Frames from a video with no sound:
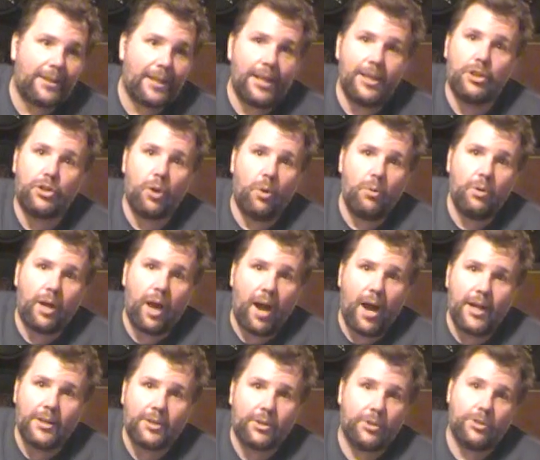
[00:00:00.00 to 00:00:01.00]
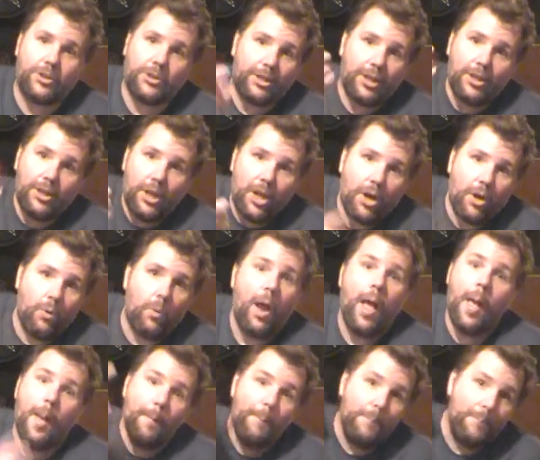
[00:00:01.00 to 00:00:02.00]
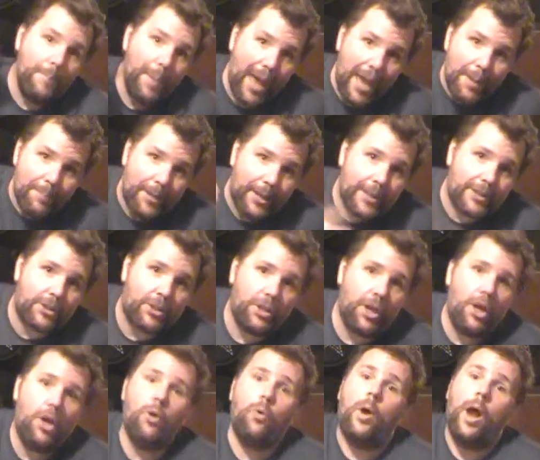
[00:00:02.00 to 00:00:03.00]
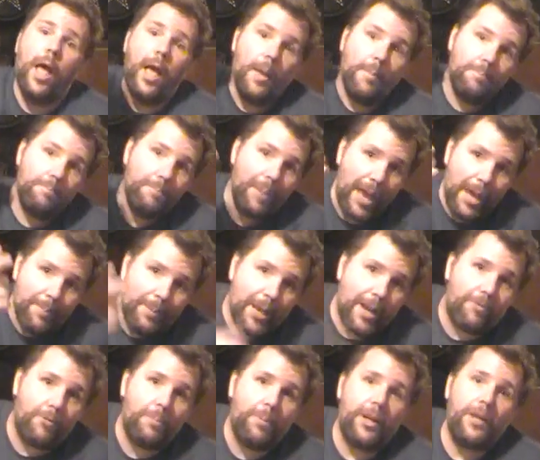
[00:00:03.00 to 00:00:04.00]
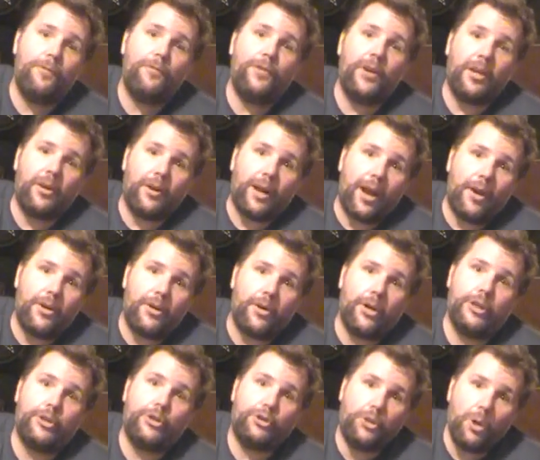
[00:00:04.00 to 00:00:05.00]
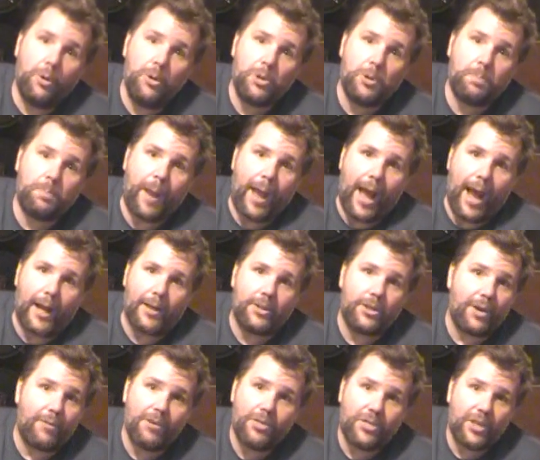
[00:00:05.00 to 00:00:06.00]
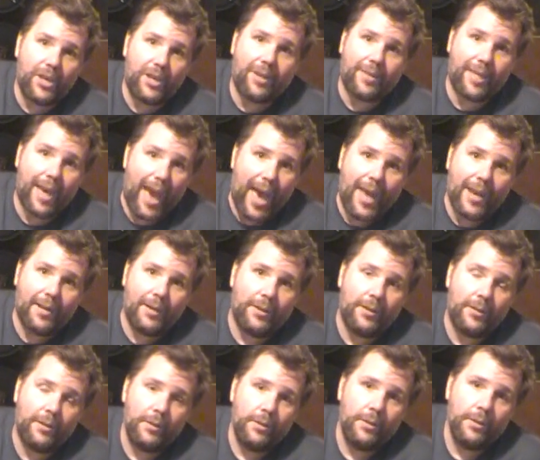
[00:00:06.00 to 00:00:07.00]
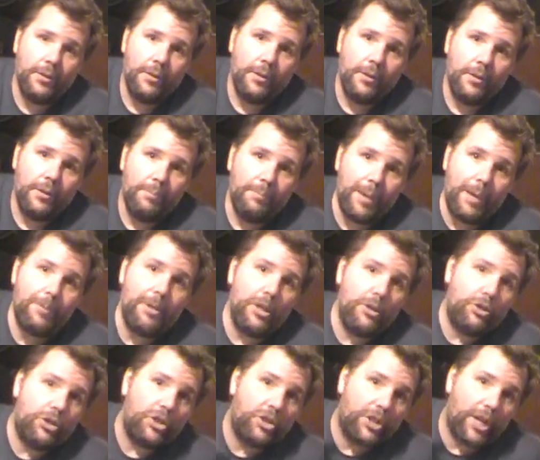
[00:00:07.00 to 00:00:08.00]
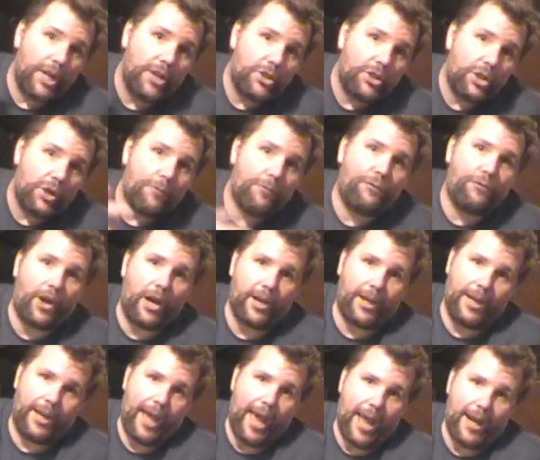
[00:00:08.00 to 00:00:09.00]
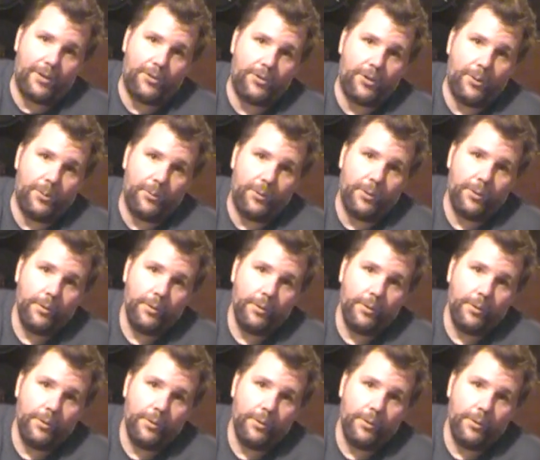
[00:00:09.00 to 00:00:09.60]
at his own concerts than you. Maybe it's you. Maybe everybody figured out you're a douchebag. Do you ever think of that? Maybe you should change your fucking attitude.